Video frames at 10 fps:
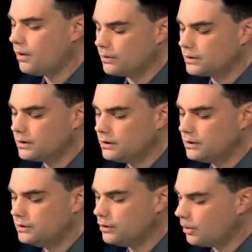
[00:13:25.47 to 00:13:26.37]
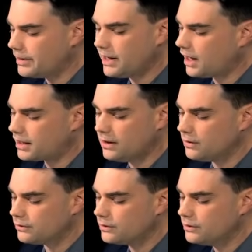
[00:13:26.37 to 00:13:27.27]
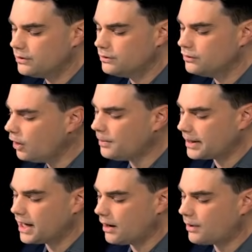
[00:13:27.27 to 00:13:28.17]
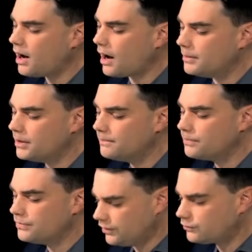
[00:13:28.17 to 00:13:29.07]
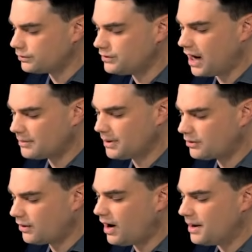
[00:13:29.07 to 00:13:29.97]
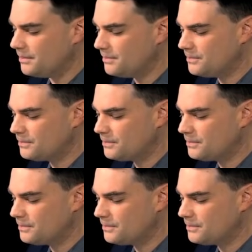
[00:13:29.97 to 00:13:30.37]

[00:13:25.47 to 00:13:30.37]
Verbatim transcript: Quote, nobody got killed. Nobody got robbed. This was not a big crime.